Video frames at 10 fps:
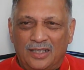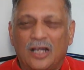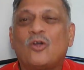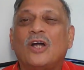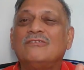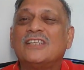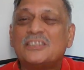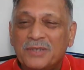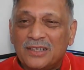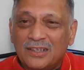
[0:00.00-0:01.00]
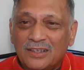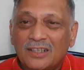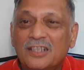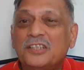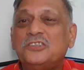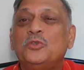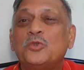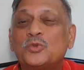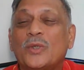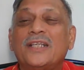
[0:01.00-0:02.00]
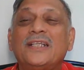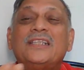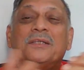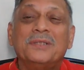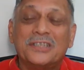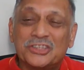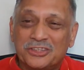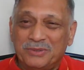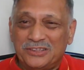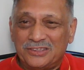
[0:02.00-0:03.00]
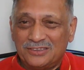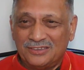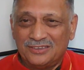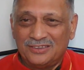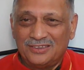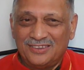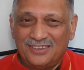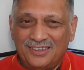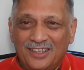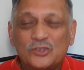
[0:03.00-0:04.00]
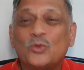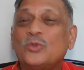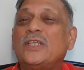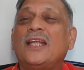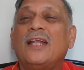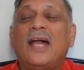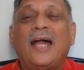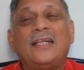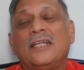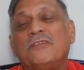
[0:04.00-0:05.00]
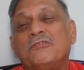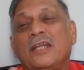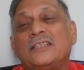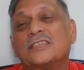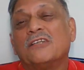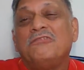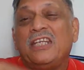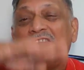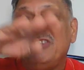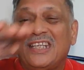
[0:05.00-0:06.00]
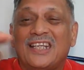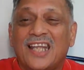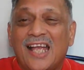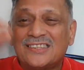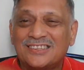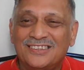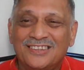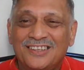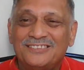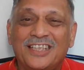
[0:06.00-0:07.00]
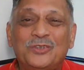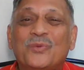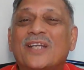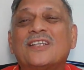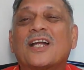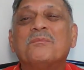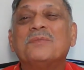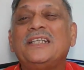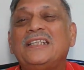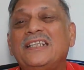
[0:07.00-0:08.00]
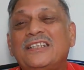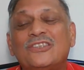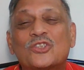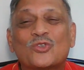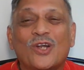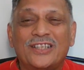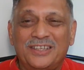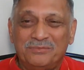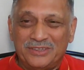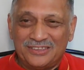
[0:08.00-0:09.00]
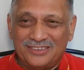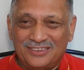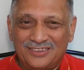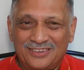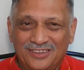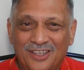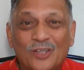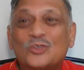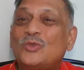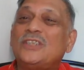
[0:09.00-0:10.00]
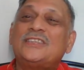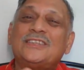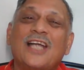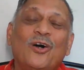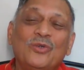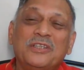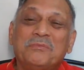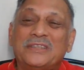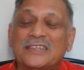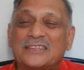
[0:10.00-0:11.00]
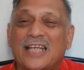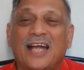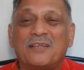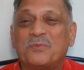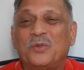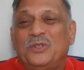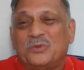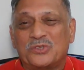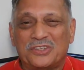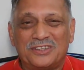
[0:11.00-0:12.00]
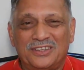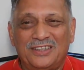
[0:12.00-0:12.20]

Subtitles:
A convex mirror is used to get a diminished image. So there, and if it's a wavy glass, then you get a completely distorted image. So this is how images are produced.